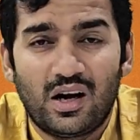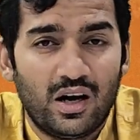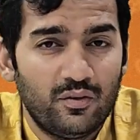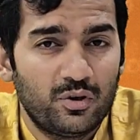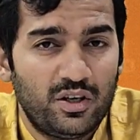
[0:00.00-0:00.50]

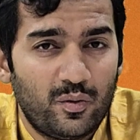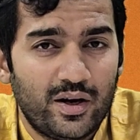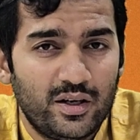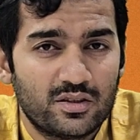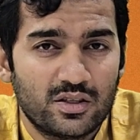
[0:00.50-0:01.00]
I would
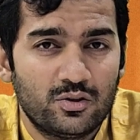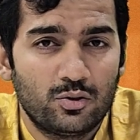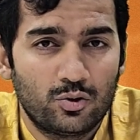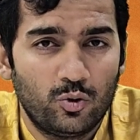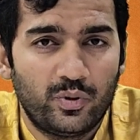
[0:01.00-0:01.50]
divide this into
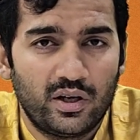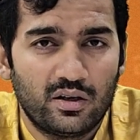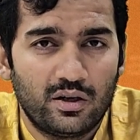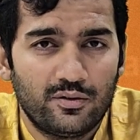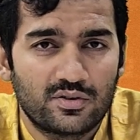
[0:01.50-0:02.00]
two
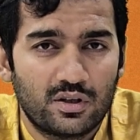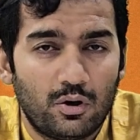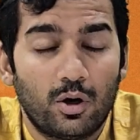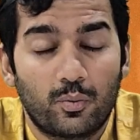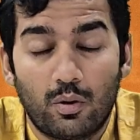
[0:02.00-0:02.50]
paragraphs,
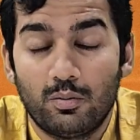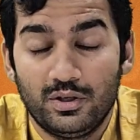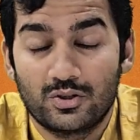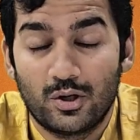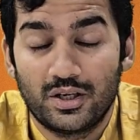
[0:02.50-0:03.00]
or probably
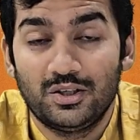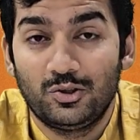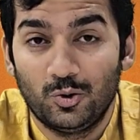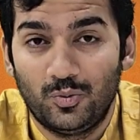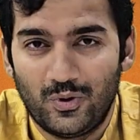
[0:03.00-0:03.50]

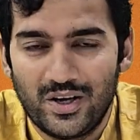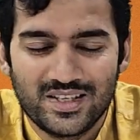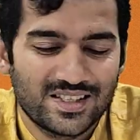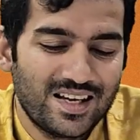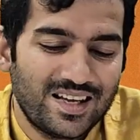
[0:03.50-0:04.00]
2 points.